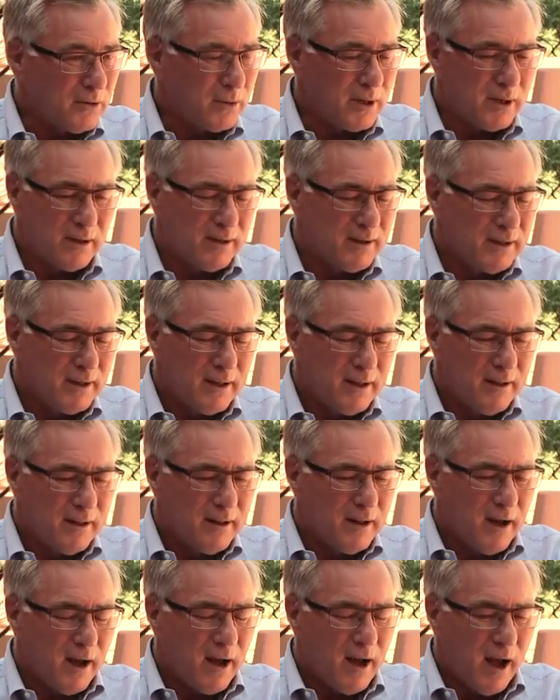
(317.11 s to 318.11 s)
Well,
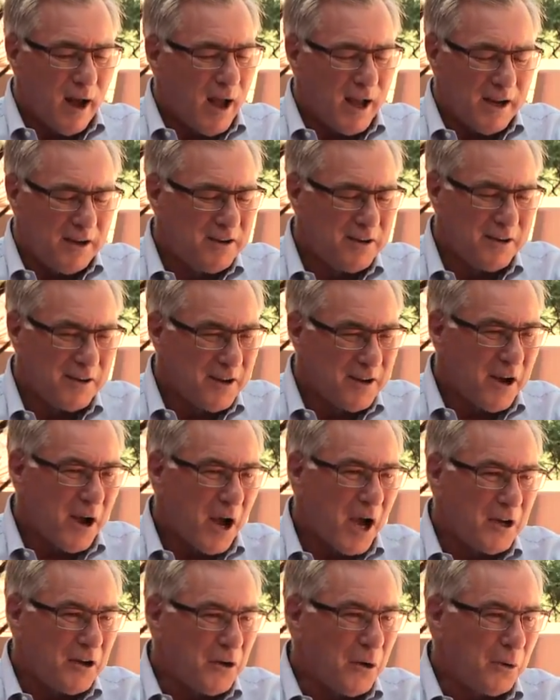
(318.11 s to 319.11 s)

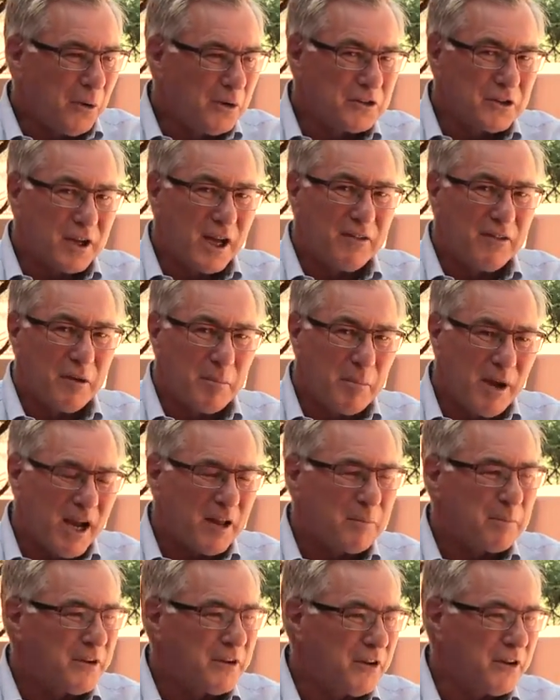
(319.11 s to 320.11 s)
I know as kind of a
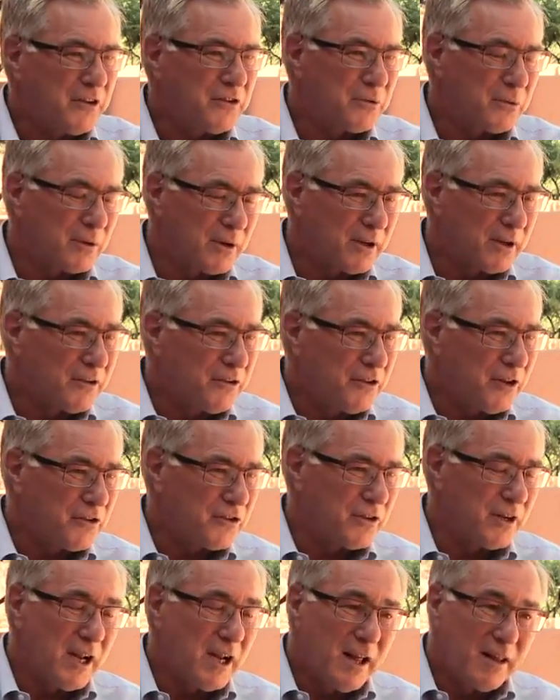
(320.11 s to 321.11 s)
mathematician or a
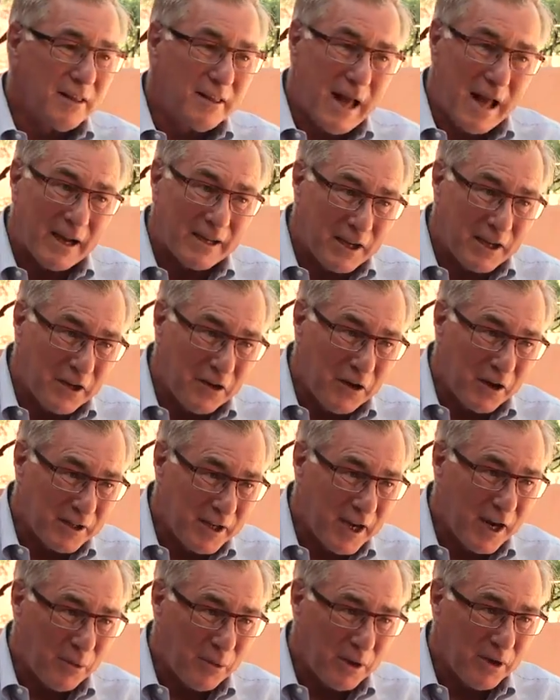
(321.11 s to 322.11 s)
logician, that cannot
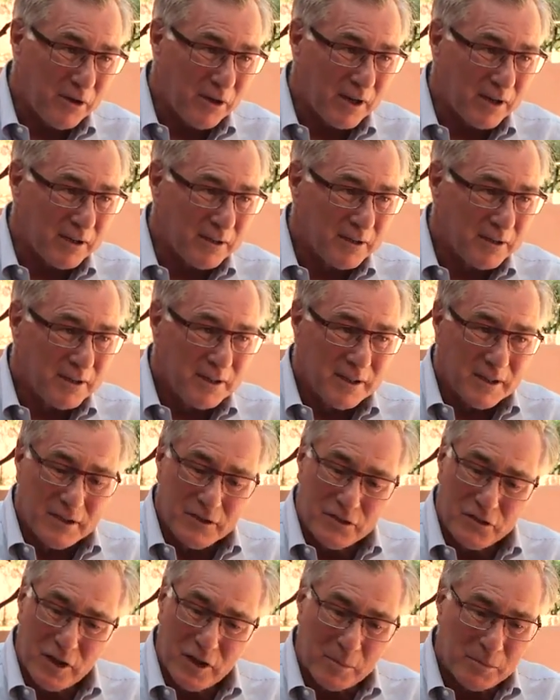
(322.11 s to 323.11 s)
carry on.
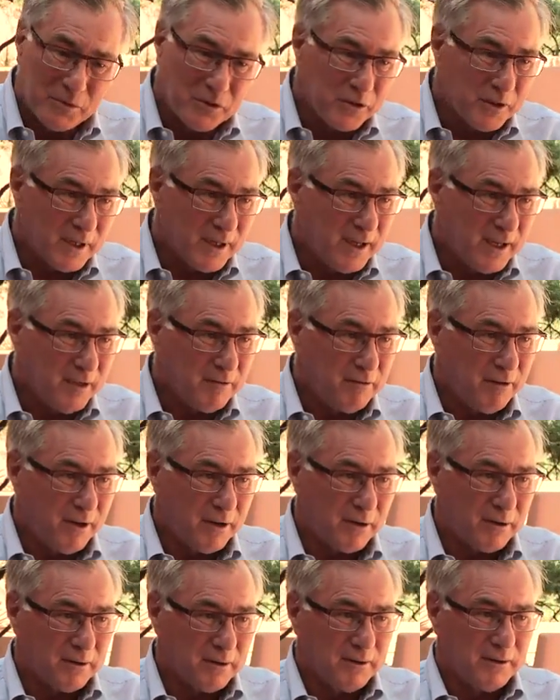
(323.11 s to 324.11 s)
Something's going to give
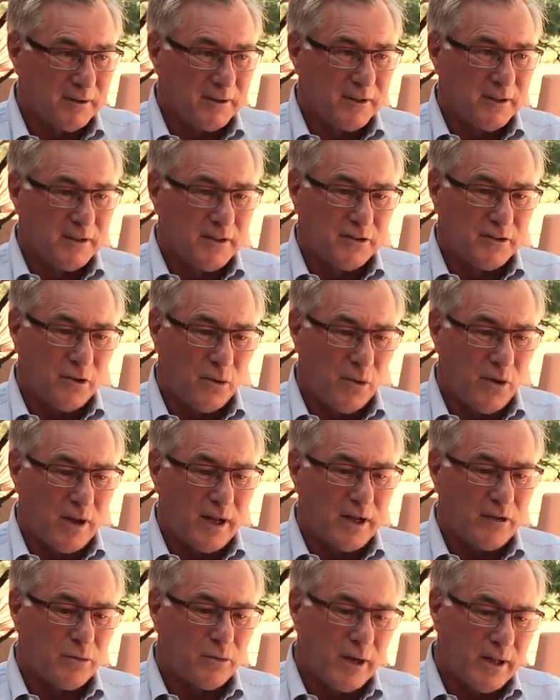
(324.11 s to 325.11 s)
here. So
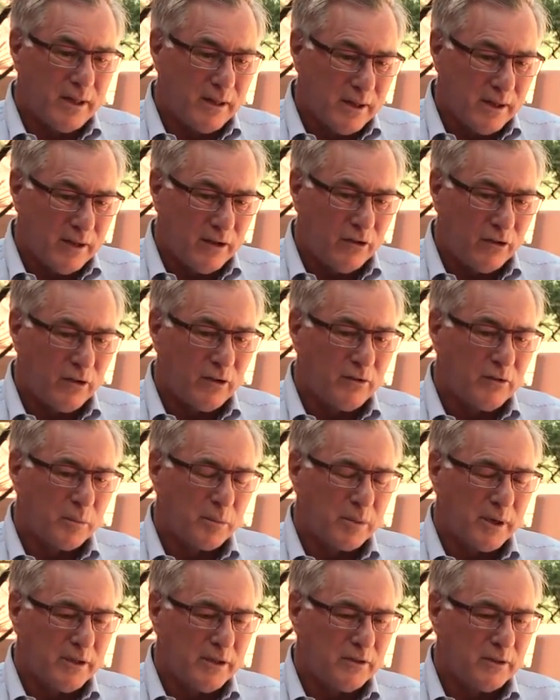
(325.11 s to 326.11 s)
that's why I think the silver
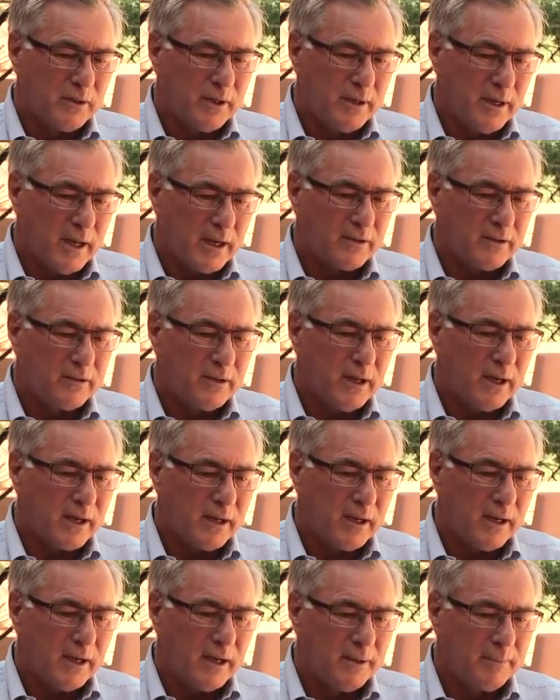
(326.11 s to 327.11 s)
price in the next
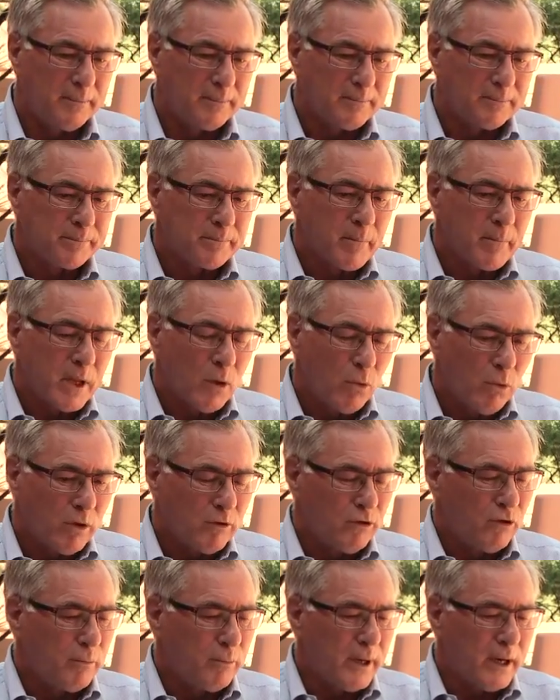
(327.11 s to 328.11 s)
decade will
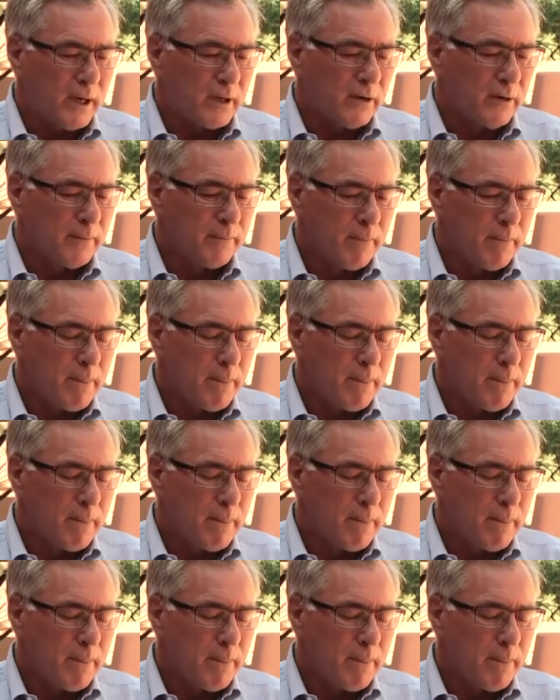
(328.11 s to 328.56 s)
do better.